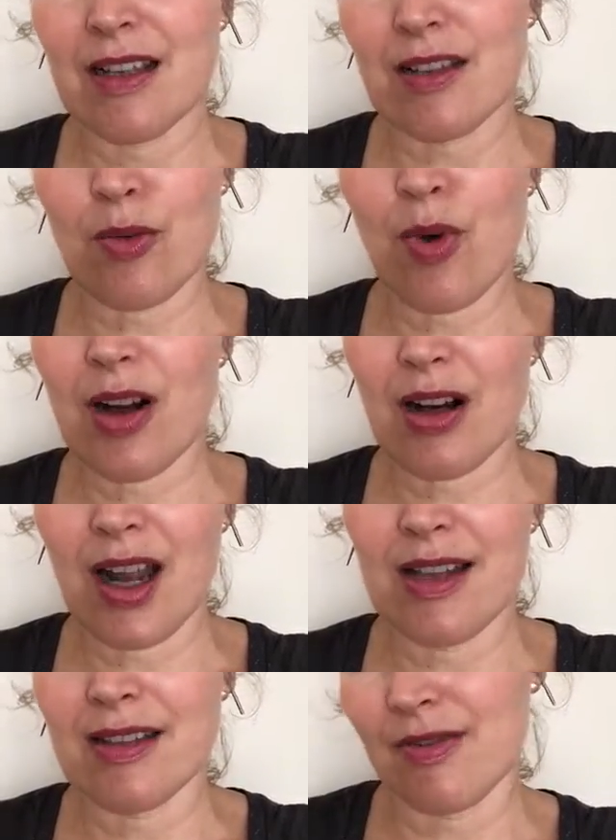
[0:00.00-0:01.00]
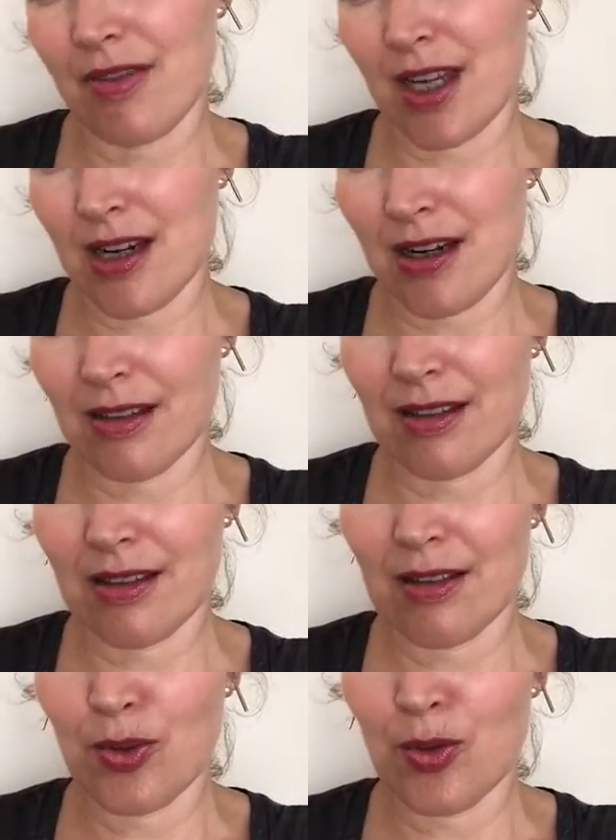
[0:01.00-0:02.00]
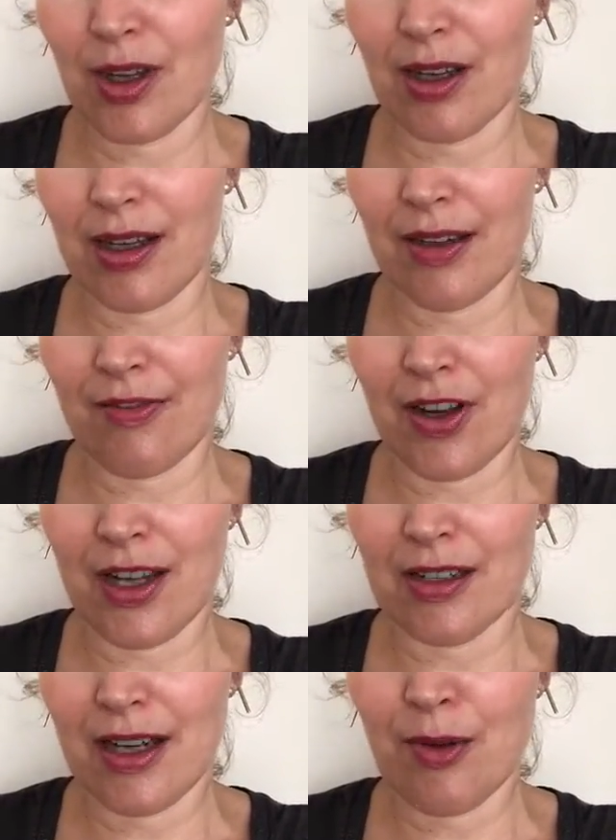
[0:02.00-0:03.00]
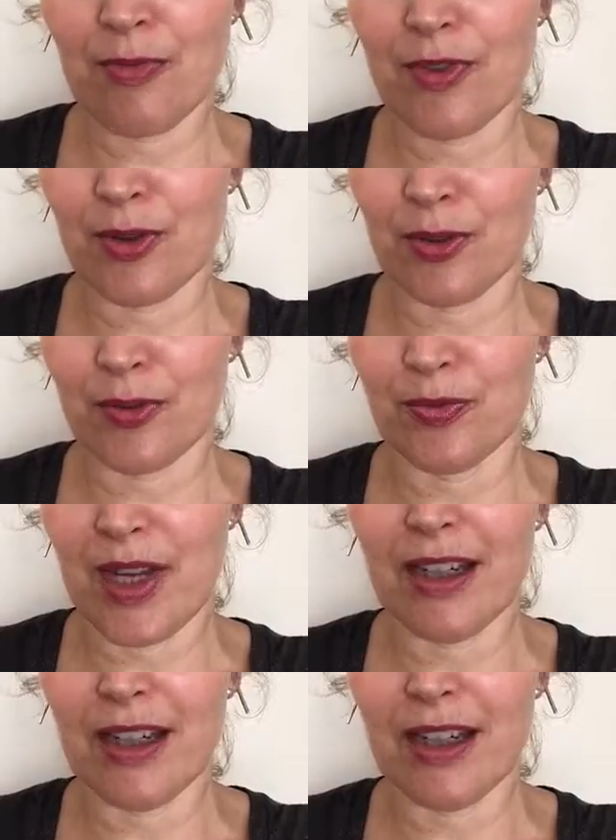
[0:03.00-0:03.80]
So what kinds of things do I find helpful?